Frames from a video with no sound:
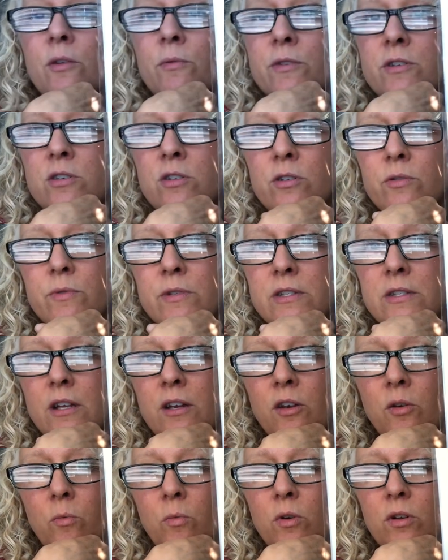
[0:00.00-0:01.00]
original was
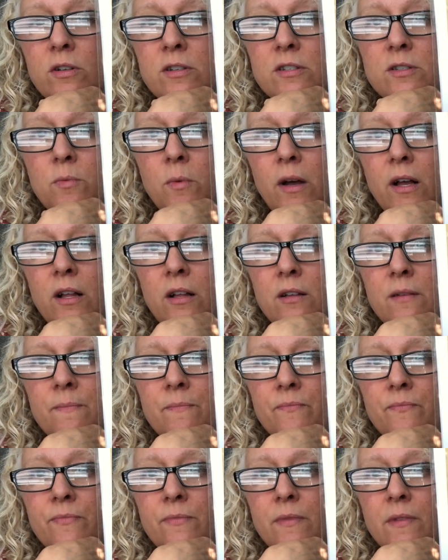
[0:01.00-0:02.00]
done in wool as well.
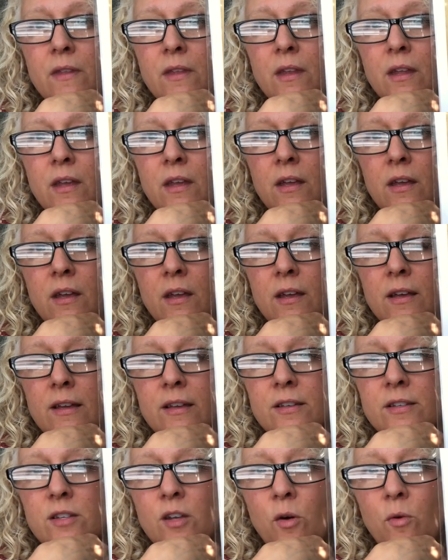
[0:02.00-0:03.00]

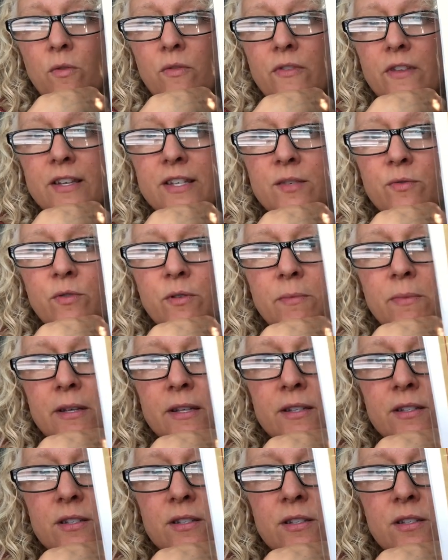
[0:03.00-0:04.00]
So this would
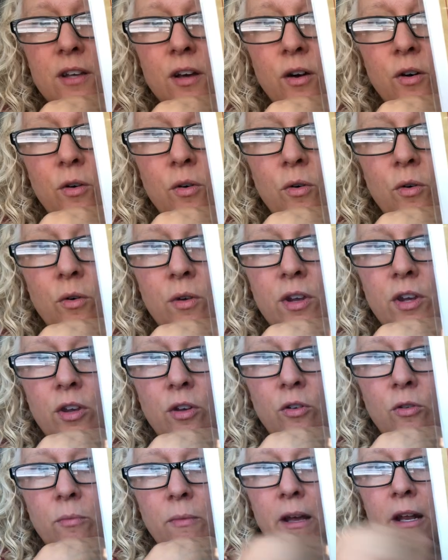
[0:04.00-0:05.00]
be so
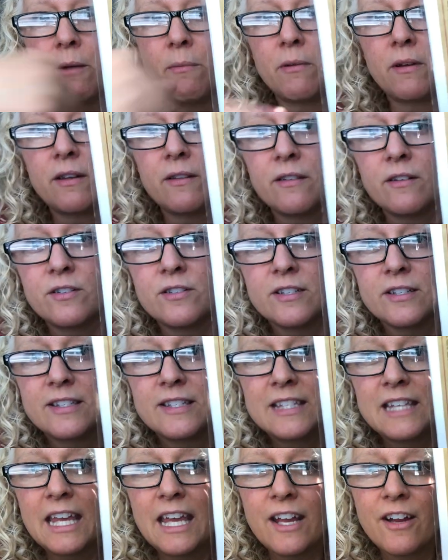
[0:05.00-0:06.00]
cute made up. Look at, there's a
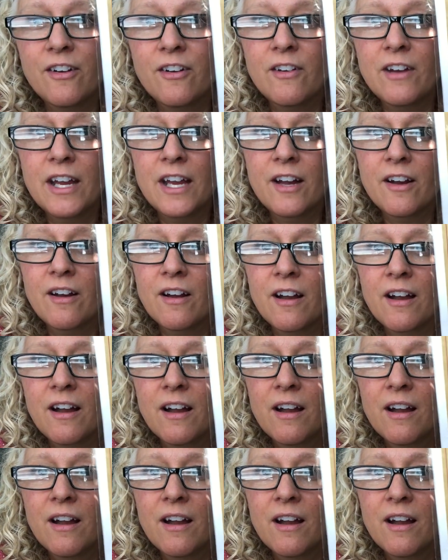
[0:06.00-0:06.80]
skier here.